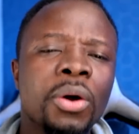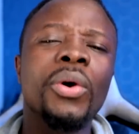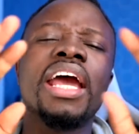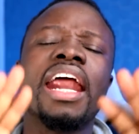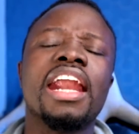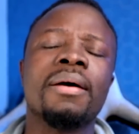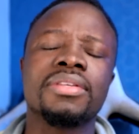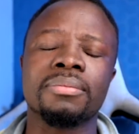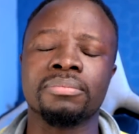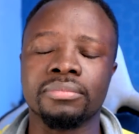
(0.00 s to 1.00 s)
Me, we are an
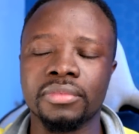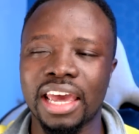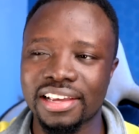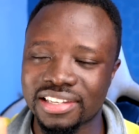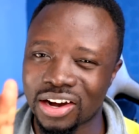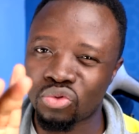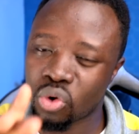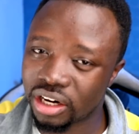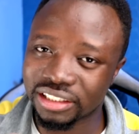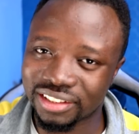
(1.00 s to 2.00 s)
awesome and see a
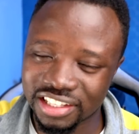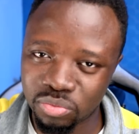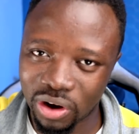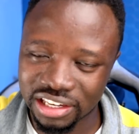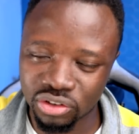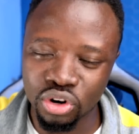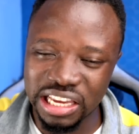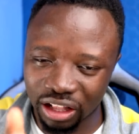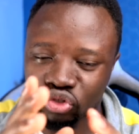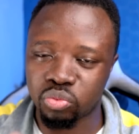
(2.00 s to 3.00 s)
warning Tracey Boakye, no
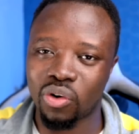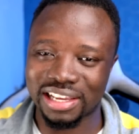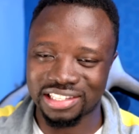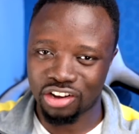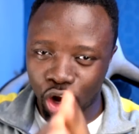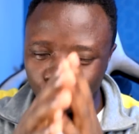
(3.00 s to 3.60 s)
young to was here,